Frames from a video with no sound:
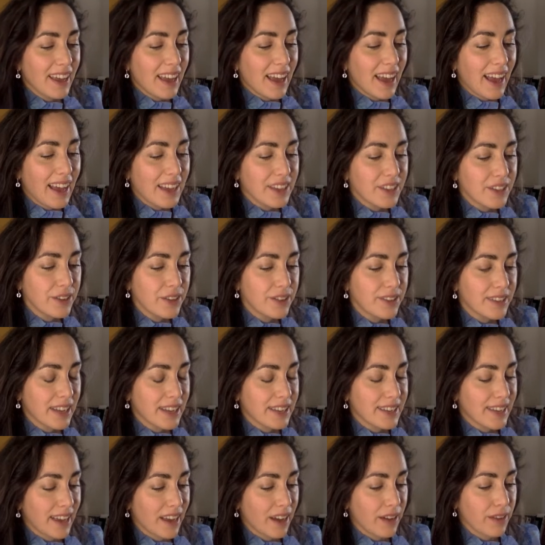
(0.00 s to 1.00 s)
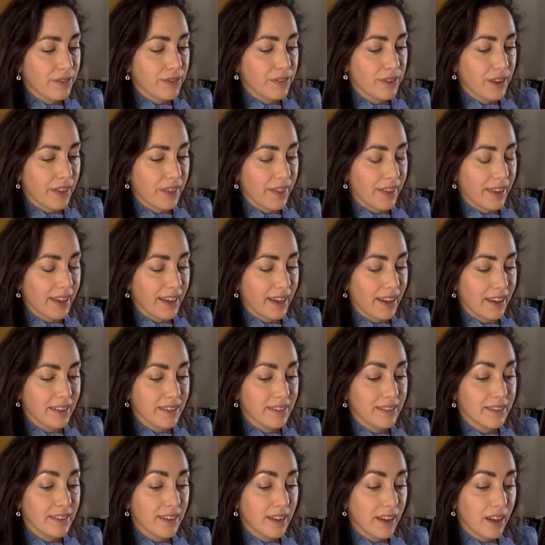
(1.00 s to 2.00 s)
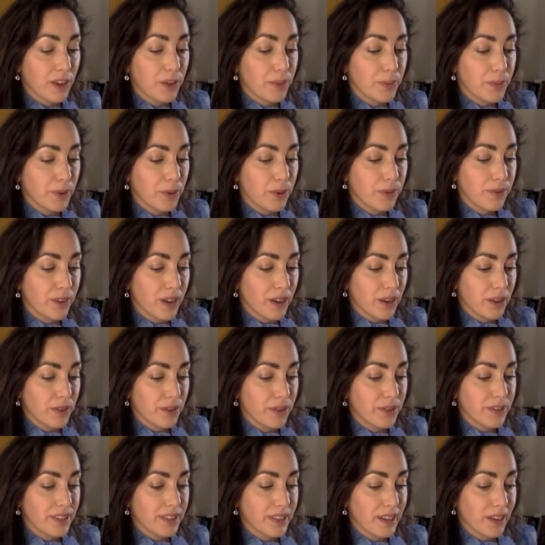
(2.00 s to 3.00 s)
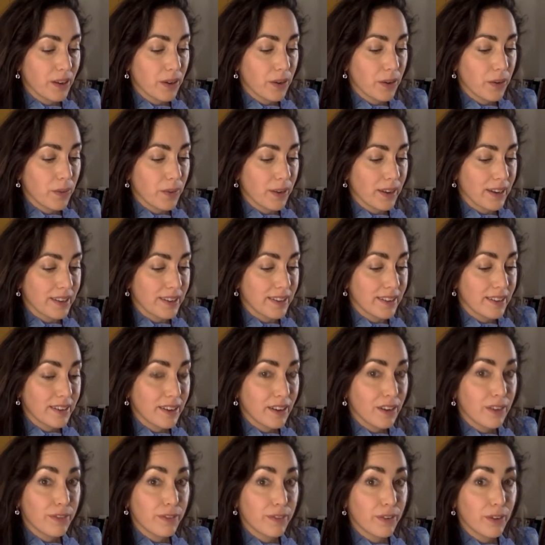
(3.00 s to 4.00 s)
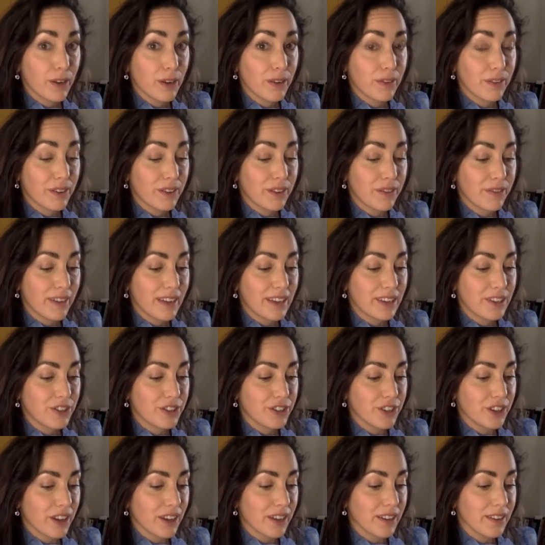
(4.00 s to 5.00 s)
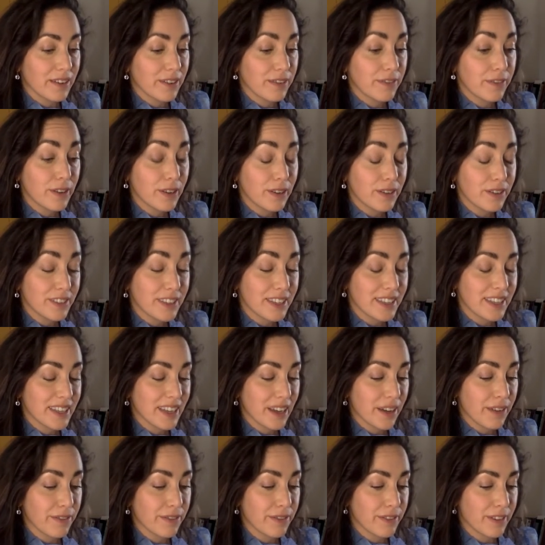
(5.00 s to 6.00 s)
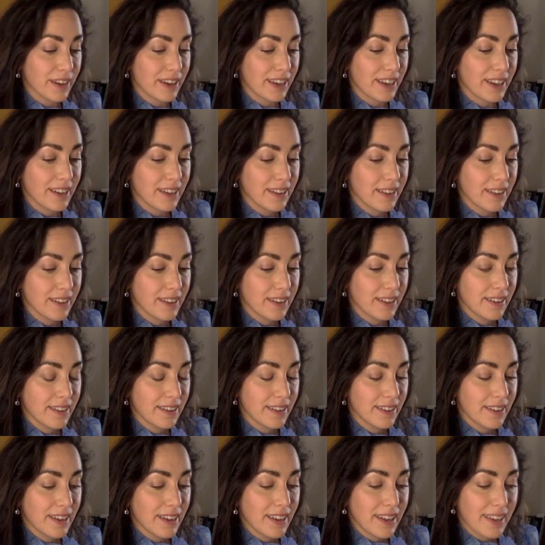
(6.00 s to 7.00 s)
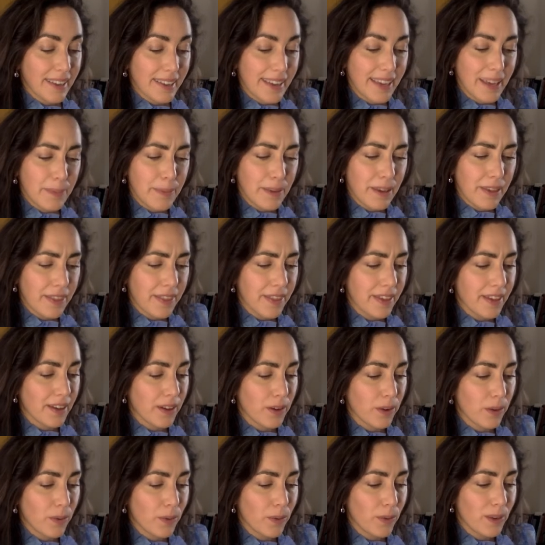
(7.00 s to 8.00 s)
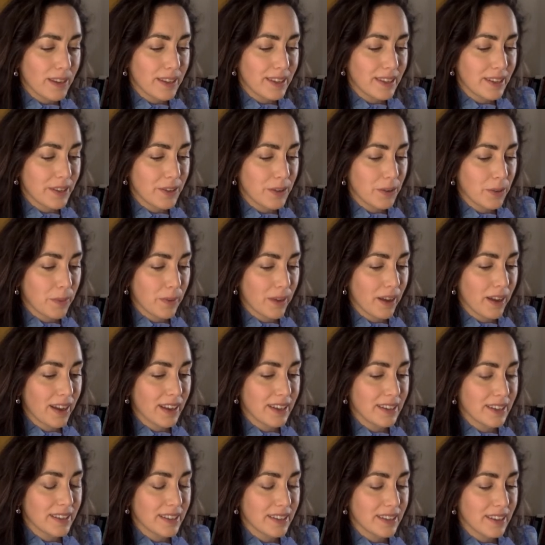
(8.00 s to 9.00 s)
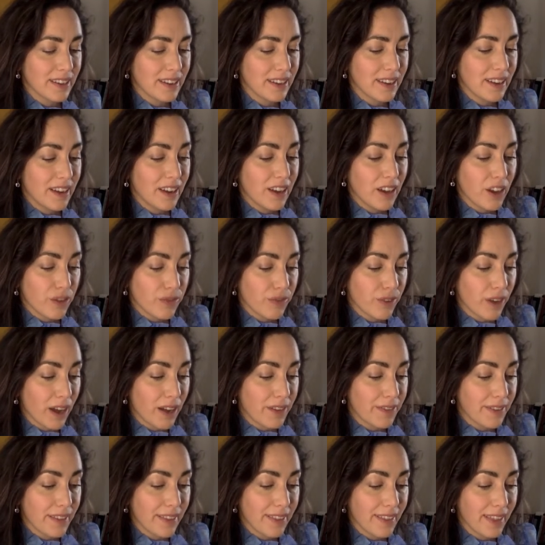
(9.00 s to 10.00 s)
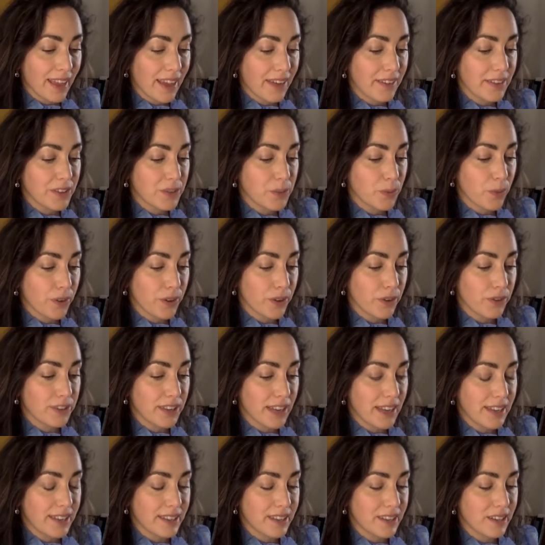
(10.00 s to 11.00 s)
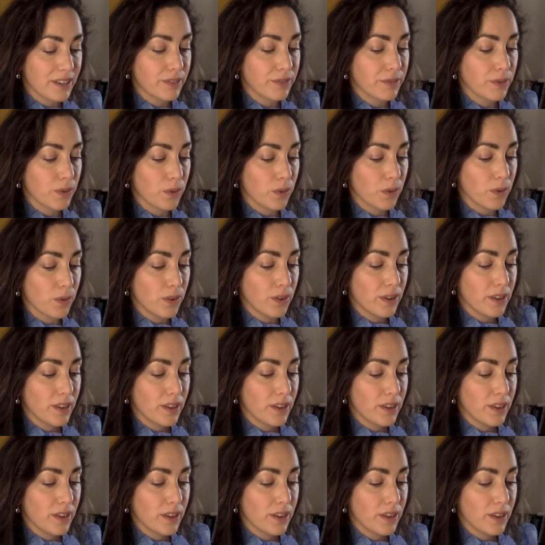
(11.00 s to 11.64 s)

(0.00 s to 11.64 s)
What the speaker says: As you set out for Ithaca, hope your road is a long one, full of adventure, full of discovery. Keep Ithaca always in your mind. Arriving there is what you're destined for.